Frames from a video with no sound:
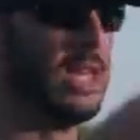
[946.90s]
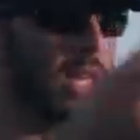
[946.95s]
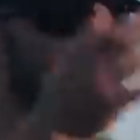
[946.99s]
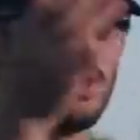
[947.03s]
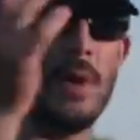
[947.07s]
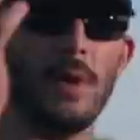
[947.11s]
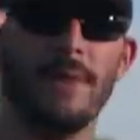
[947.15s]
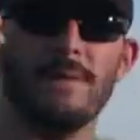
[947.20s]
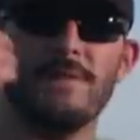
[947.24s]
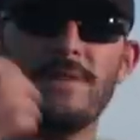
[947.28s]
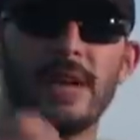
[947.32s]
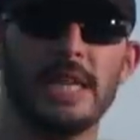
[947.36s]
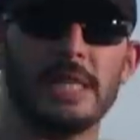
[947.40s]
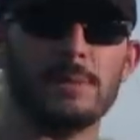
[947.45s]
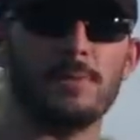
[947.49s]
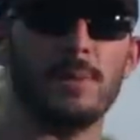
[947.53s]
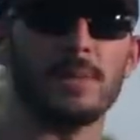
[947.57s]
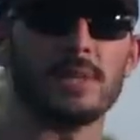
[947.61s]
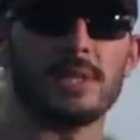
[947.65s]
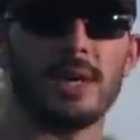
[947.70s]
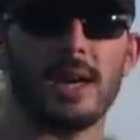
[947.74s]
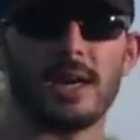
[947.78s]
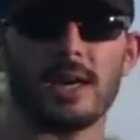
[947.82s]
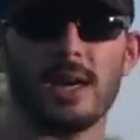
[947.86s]
You can go on
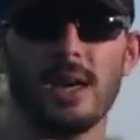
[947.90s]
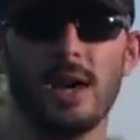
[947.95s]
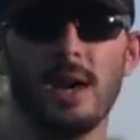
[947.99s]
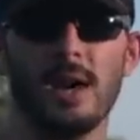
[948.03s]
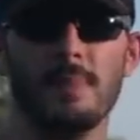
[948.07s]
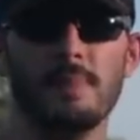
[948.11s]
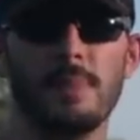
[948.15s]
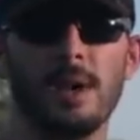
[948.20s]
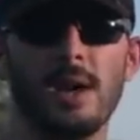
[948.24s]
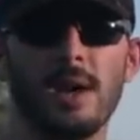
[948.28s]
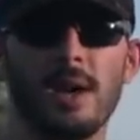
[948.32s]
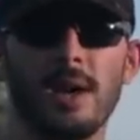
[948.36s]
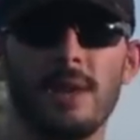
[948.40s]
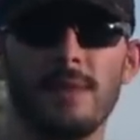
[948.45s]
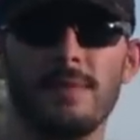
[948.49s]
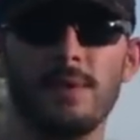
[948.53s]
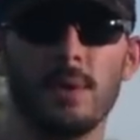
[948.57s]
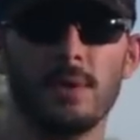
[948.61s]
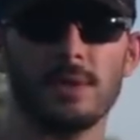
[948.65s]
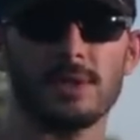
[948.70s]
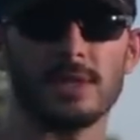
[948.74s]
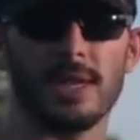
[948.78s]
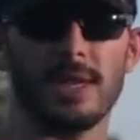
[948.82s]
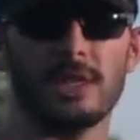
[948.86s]
facebook.com
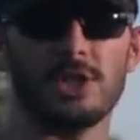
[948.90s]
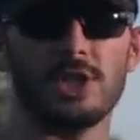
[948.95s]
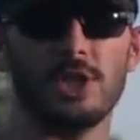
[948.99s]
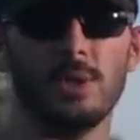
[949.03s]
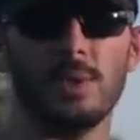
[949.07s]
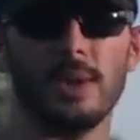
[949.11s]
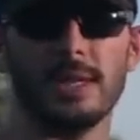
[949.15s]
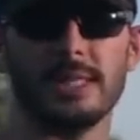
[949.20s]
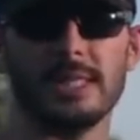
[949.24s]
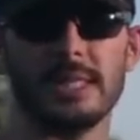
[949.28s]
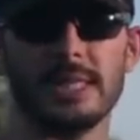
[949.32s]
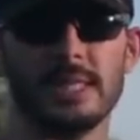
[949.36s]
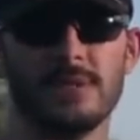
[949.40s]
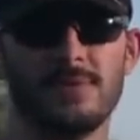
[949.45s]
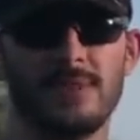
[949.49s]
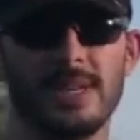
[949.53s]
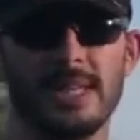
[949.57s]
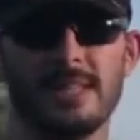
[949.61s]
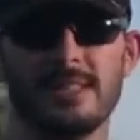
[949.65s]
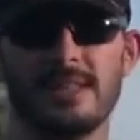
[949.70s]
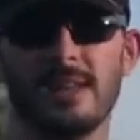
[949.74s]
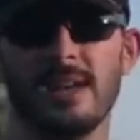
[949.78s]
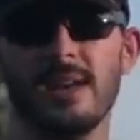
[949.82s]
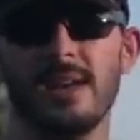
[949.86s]
forward slash G Y six
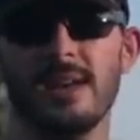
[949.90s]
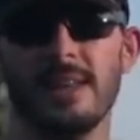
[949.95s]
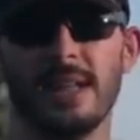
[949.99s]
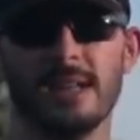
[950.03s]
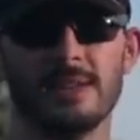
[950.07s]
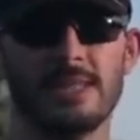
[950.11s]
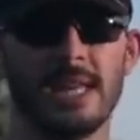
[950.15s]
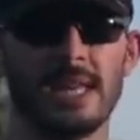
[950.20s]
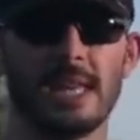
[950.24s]
Vids. That'll